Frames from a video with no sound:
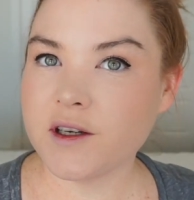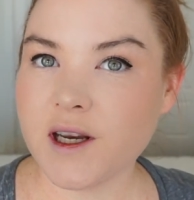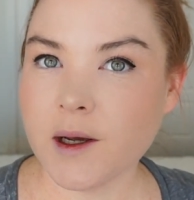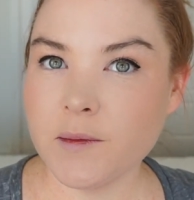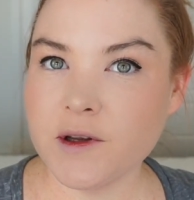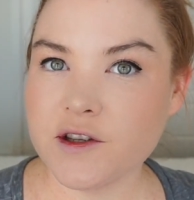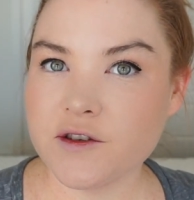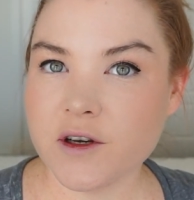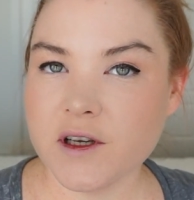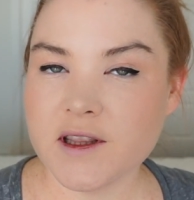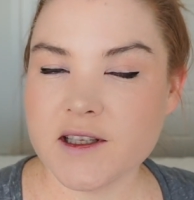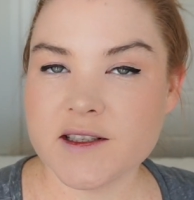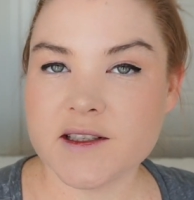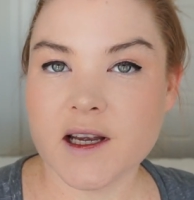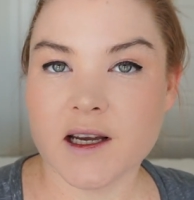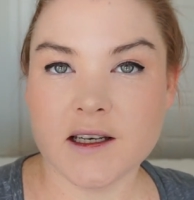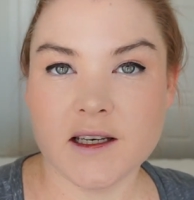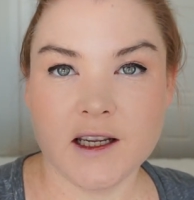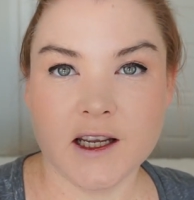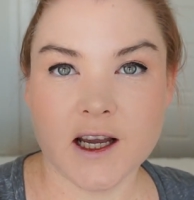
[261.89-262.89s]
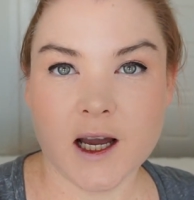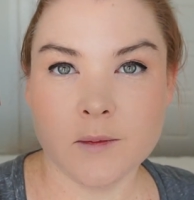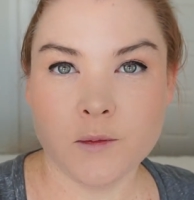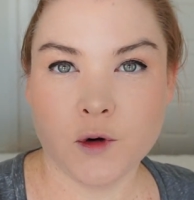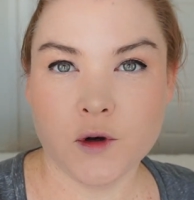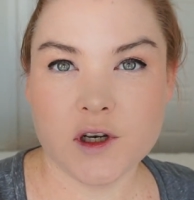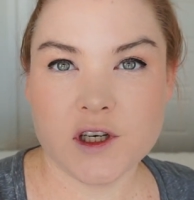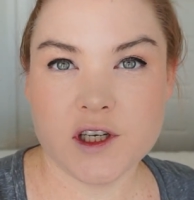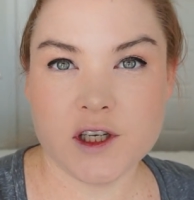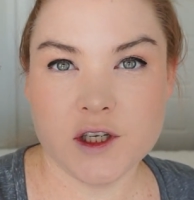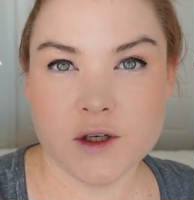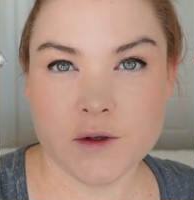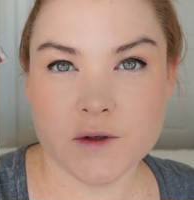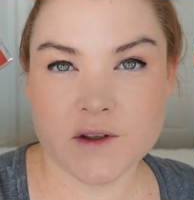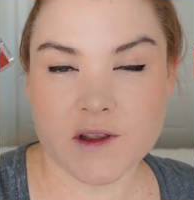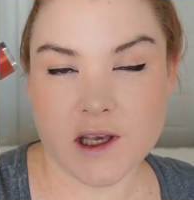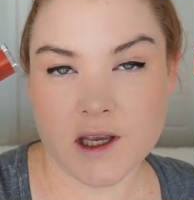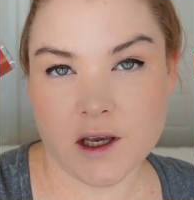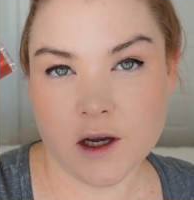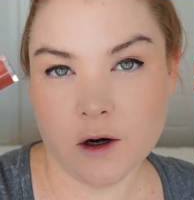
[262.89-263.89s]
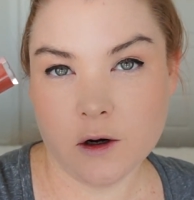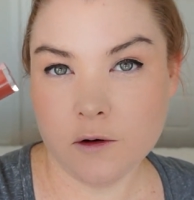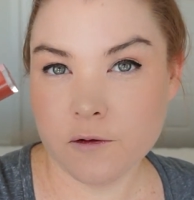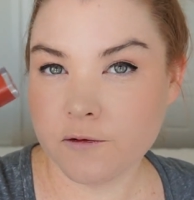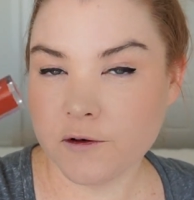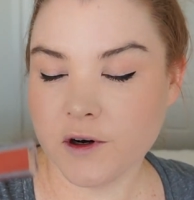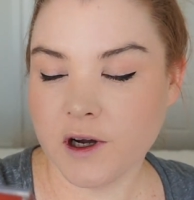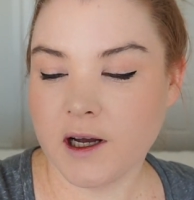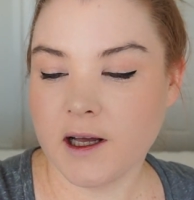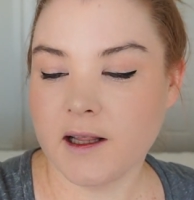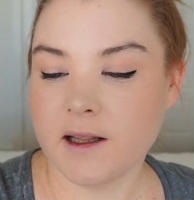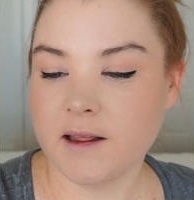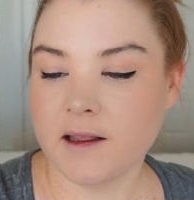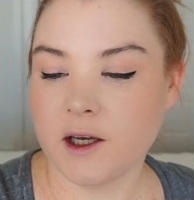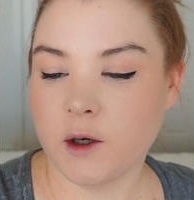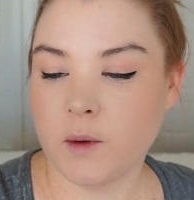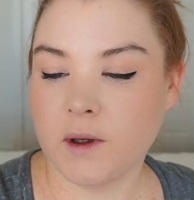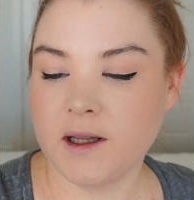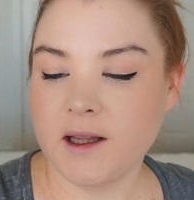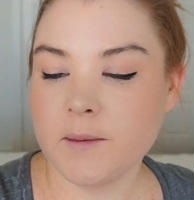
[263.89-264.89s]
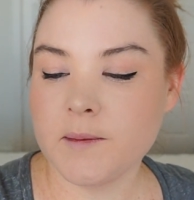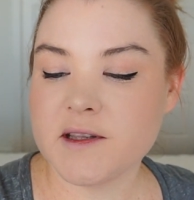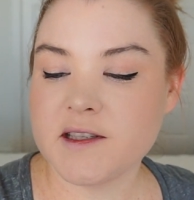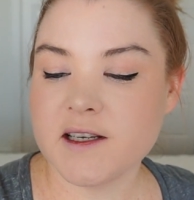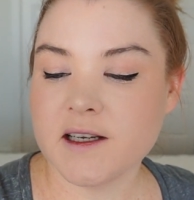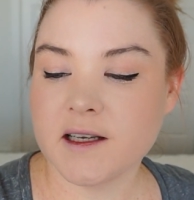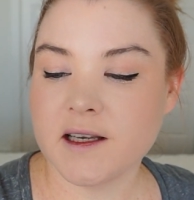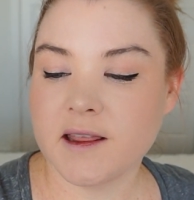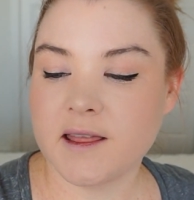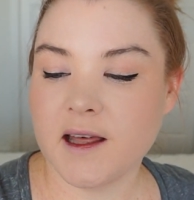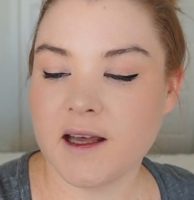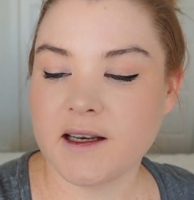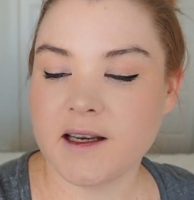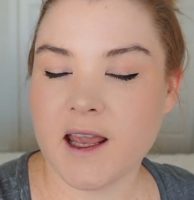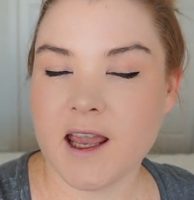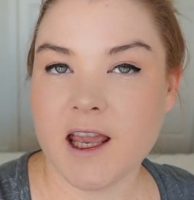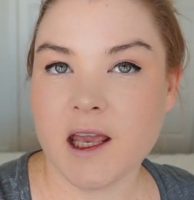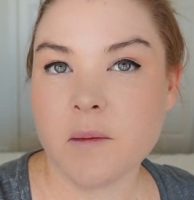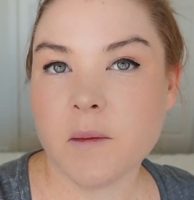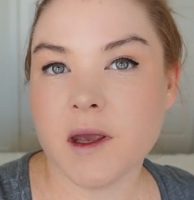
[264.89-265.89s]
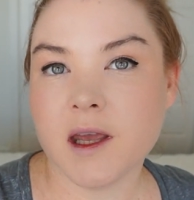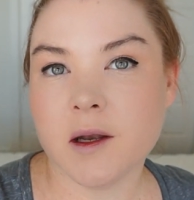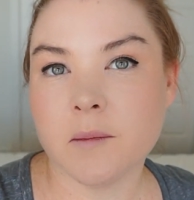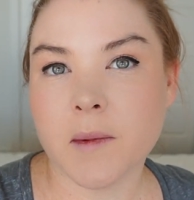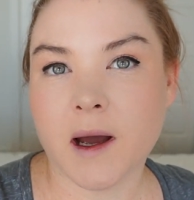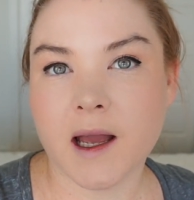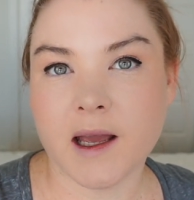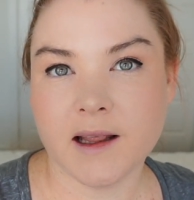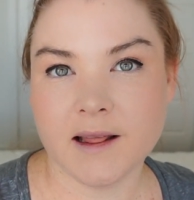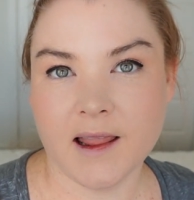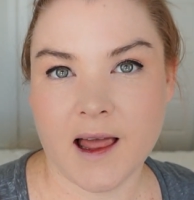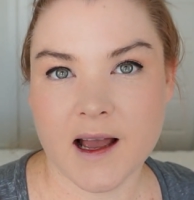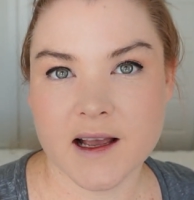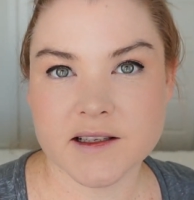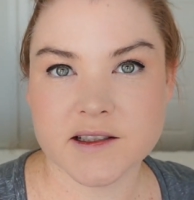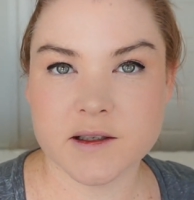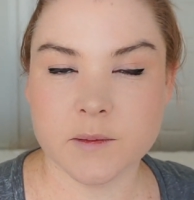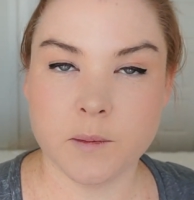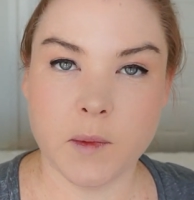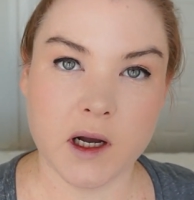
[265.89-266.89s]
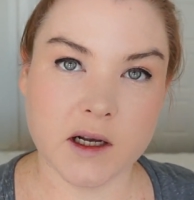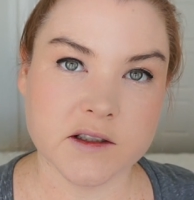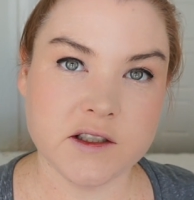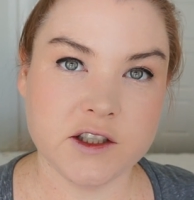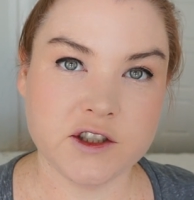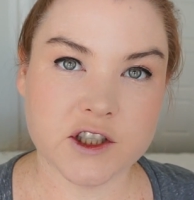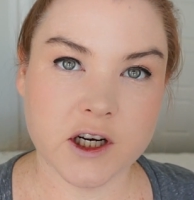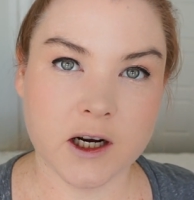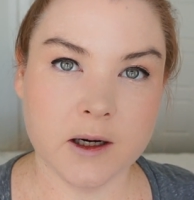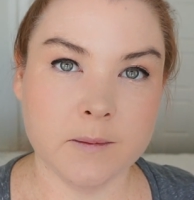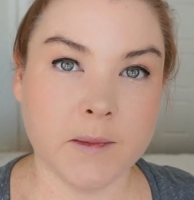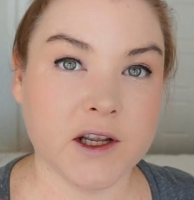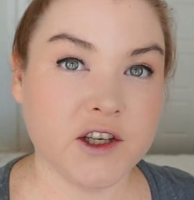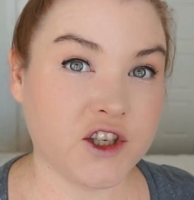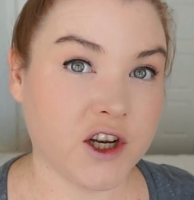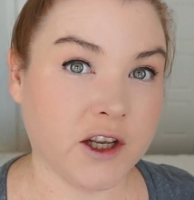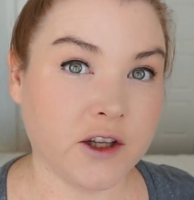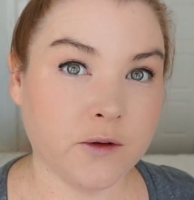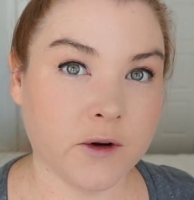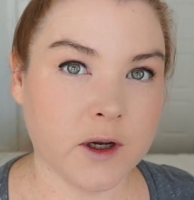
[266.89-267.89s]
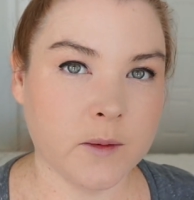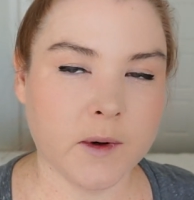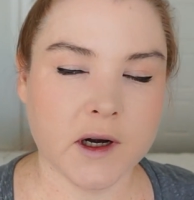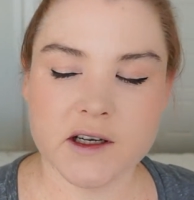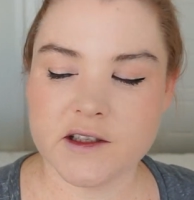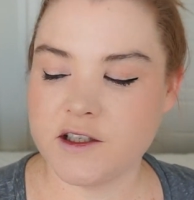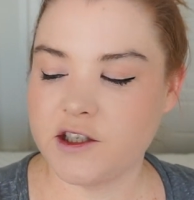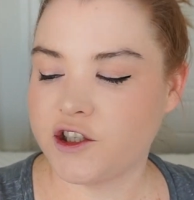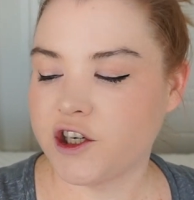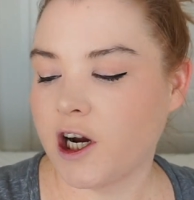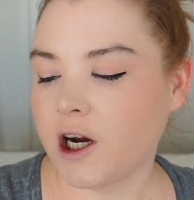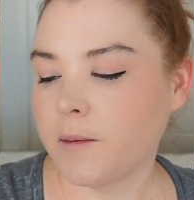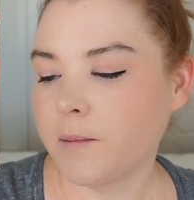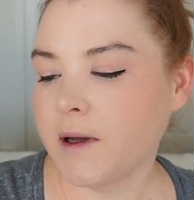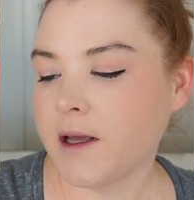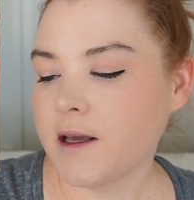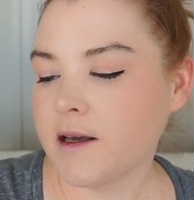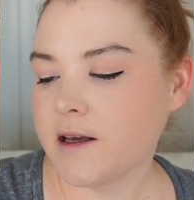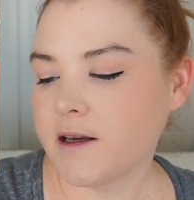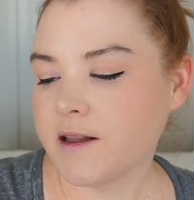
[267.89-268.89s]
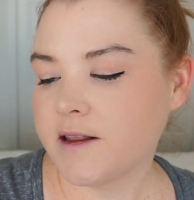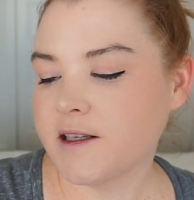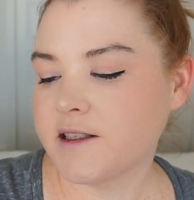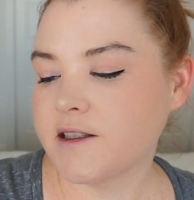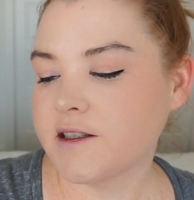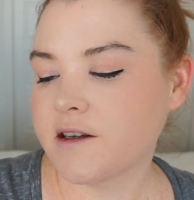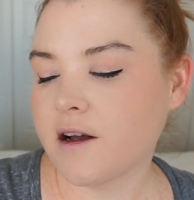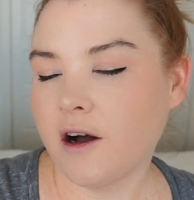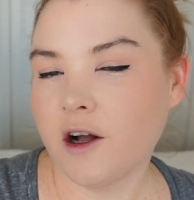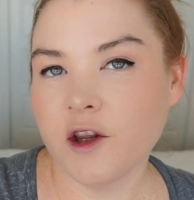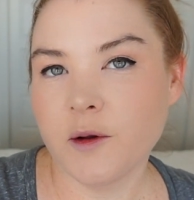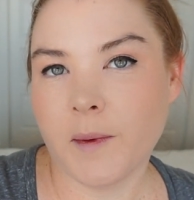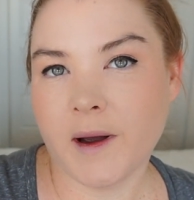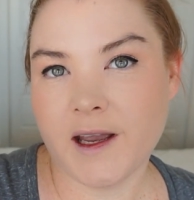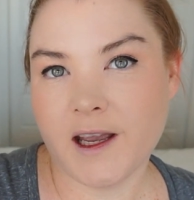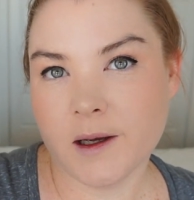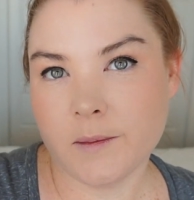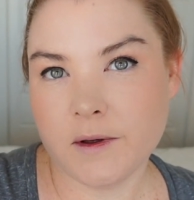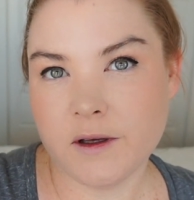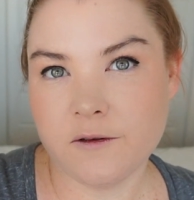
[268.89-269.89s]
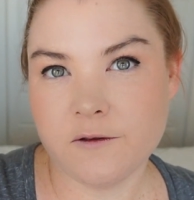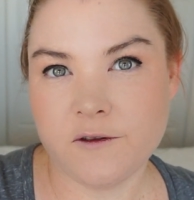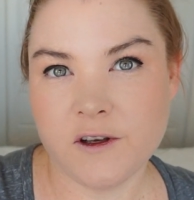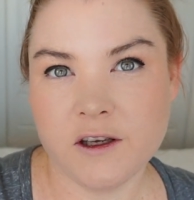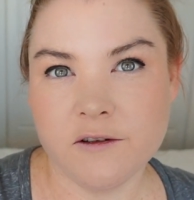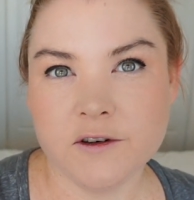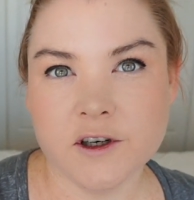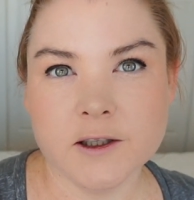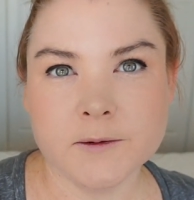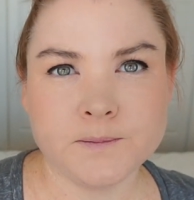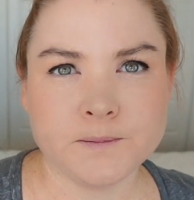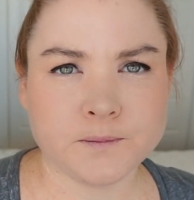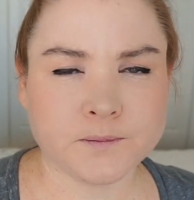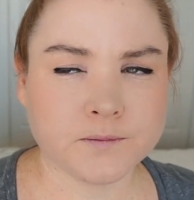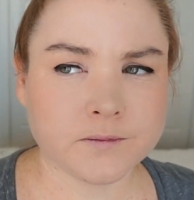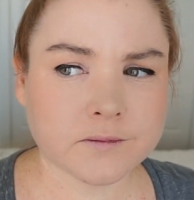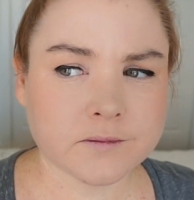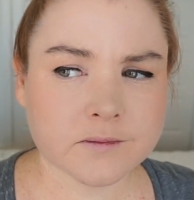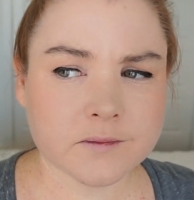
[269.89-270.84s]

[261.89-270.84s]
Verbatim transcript: to demonstrate this technique, I'm going to use the Ofra liquid lipstick that came in my last BoxyCharm, my January BoxyCharm. This is called Miami Fever.